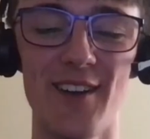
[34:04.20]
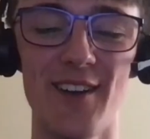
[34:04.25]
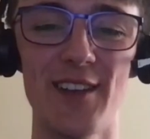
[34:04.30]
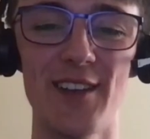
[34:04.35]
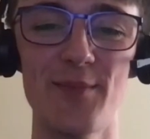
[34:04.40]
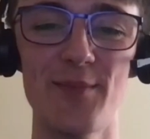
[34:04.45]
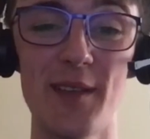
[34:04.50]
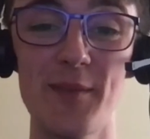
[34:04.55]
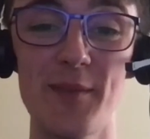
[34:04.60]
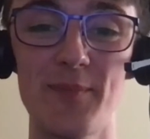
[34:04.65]
Harry. It's
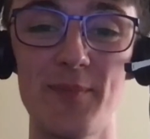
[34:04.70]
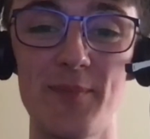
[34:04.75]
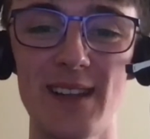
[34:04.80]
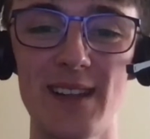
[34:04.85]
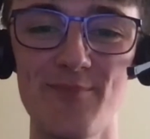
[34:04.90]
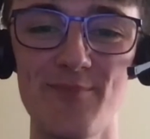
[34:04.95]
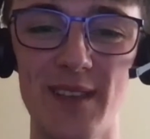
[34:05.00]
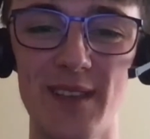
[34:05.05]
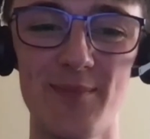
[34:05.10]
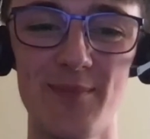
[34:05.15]
been
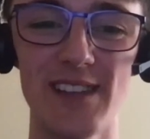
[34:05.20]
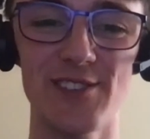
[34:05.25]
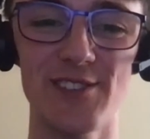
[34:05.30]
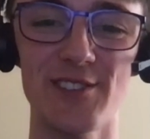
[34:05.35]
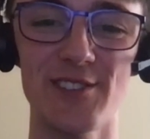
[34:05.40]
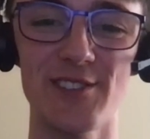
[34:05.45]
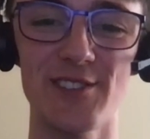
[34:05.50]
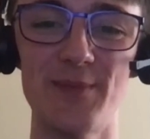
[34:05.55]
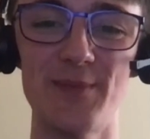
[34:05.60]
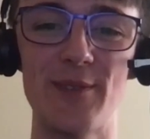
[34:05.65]
a pleasure to
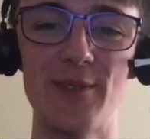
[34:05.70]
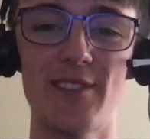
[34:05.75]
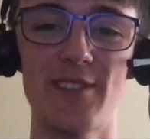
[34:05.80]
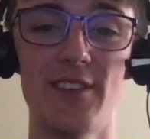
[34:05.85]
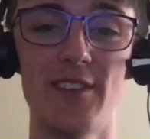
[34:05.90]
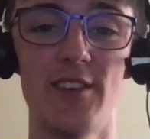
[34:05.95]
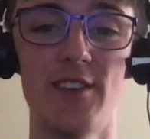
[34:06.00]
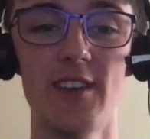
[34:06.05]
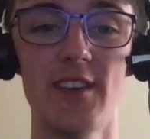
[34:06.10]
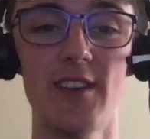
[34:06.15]
speak with
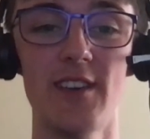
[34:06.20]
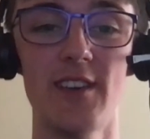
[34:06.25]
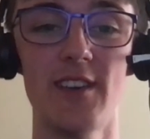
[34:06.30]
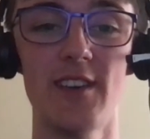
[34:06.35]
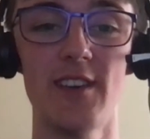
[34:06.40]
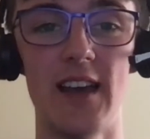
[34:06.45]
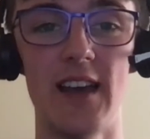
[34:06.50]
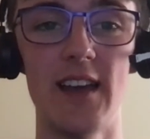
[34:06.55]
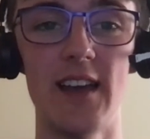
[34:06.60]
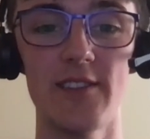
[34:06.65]
you.
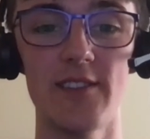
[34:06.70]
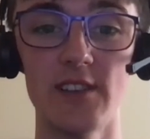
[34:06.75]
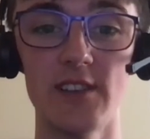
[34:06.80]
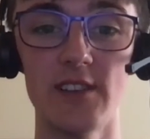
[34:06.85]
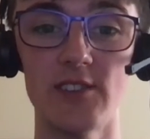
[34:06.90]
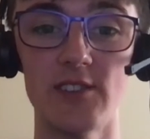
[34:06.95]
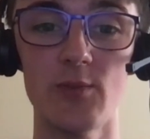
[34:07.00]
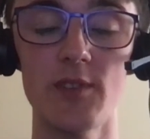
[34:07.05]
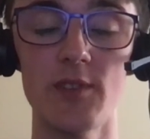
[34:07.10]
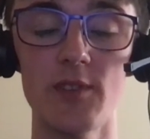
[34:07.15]
And
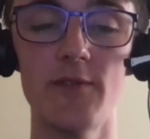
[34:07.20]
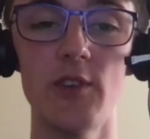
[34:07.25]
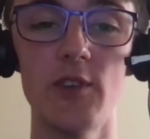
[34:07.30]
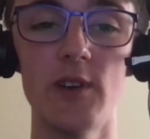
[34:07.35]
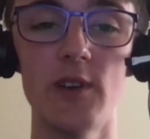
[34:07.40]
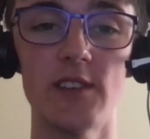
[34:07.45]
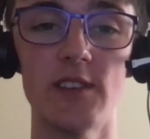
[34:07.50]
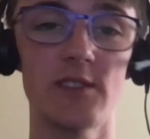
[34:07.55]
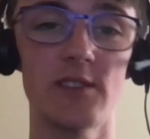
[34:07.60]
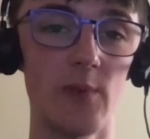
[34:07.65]
to all the
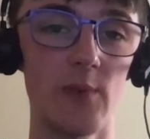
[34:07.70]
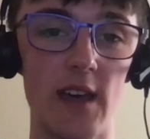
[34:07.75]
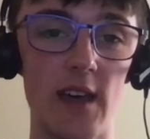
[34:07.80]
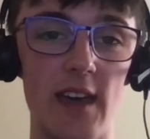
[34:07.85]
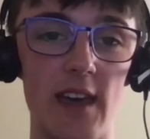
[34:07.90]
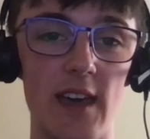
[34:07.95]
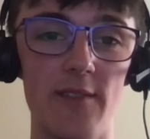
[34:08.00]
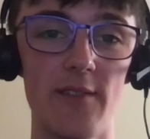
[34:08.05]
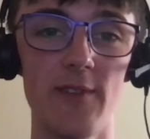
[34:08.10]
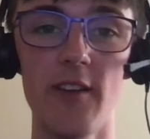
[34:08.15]
viewers,
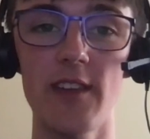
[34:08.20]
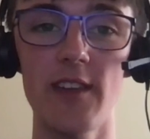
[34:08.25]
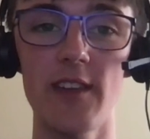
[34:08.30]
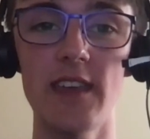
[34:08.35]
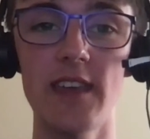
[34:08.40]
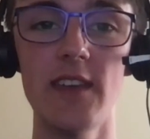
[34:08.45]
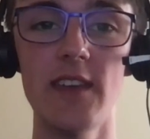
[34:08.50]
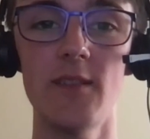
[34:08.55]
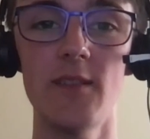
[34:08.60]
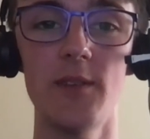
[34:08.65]
we're very
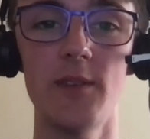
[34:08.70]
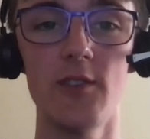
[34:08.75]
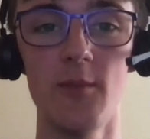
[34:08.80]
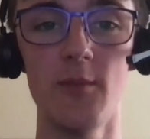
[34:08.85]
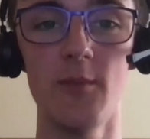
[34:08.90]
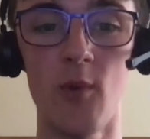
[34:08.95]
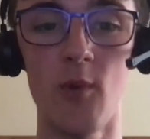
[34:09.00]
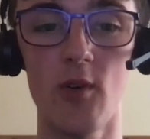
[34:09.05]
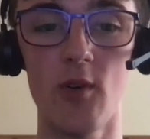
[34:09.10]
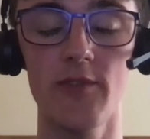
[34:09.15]
keen to be doing
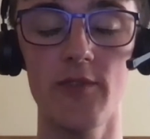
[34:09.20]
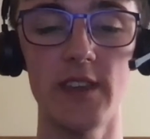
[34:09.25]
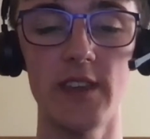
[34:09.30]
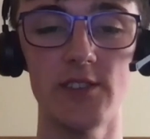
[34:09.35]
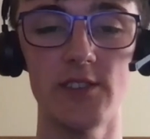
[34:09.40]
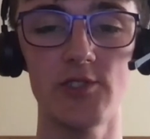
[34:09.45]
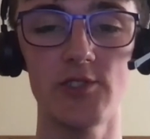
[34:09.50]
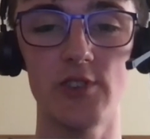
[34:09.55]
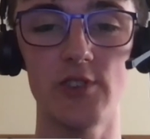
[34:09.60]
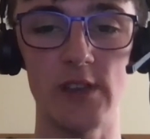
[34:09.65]
more of these
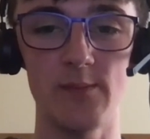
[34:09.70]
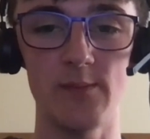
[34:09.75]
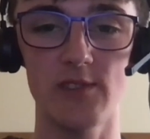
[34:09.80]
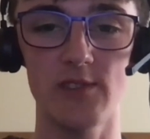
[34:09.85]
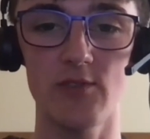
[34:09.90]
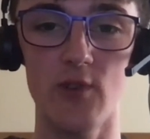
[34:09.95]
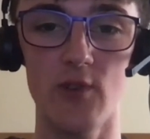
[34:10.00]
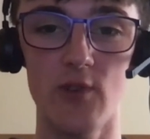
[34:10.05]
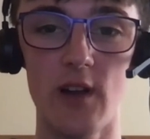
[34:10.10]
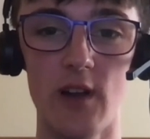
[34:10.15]
streams
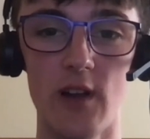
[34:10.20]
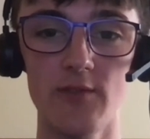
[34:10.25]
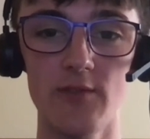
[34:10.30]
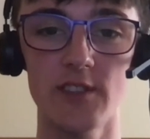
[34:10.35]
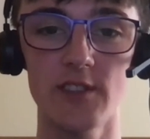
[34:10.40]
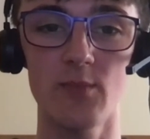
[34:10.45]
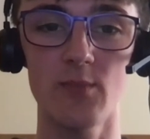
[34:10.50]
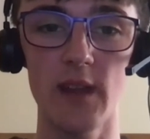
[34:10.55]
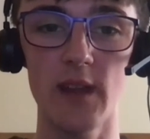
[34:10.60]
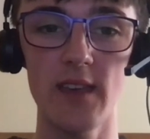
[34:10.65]
throughout the
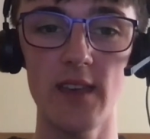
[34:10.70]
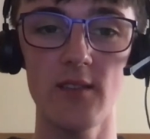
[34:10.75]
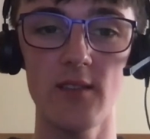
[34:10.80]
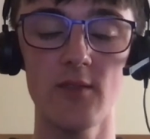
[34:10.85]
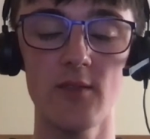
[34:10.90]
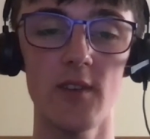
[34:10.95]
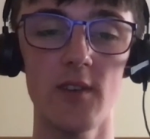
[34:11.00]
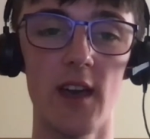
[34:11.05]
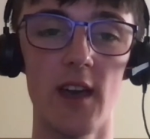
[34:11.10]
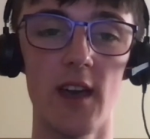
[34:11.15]
split.
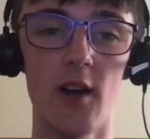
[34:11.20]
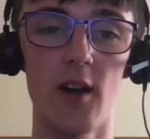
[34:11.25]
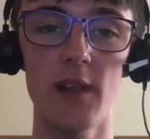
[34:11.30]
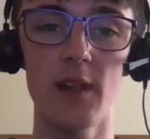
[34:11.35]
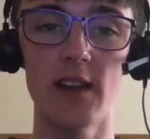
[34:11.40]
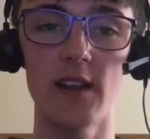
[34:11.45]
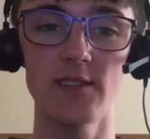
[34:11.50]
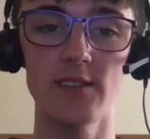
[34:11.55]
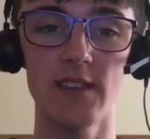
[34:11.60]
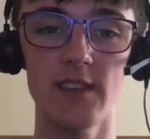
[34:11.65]
Our
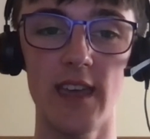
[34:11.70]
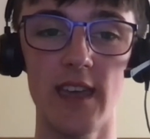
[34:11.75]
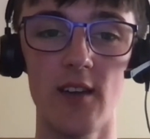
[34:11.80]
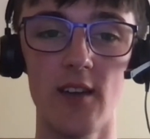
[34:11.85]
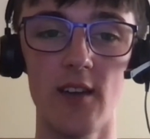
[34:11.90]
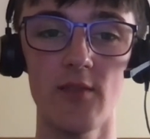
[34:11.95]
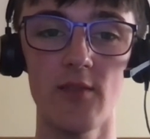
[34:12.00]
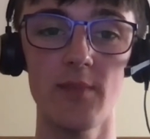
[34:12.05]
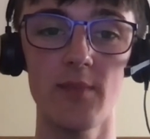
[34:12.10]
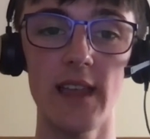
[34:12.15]
plan is to get
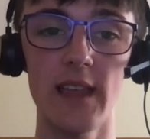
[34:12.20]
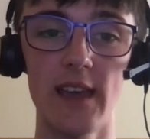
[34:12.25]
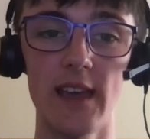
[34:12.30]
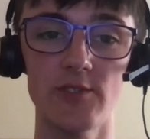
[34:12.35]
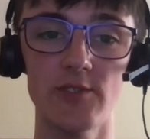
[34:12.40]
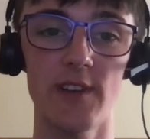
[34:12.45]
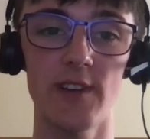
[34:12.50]
on players